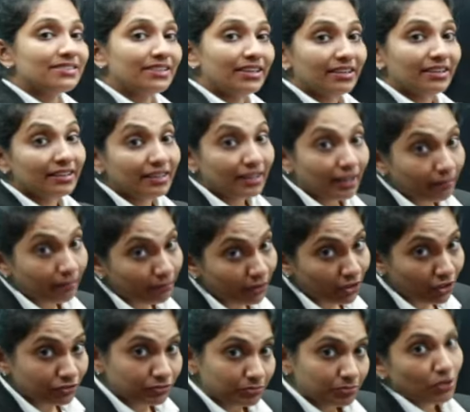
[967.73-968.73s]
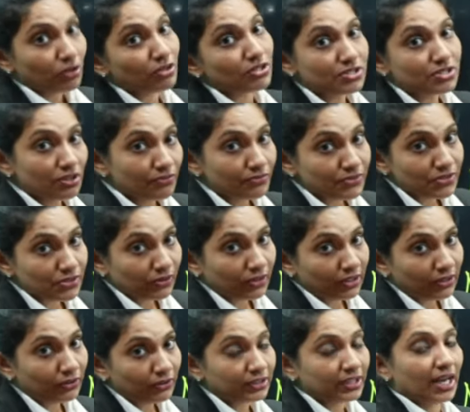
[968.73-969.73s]
the number of moles of
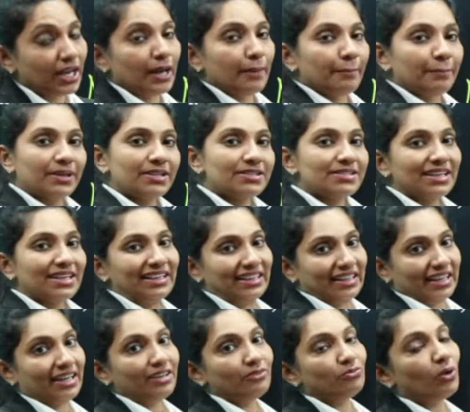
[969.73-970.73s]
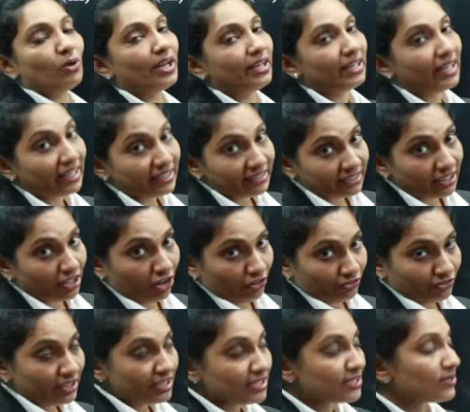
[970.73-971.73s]
solute present in 1 liter of the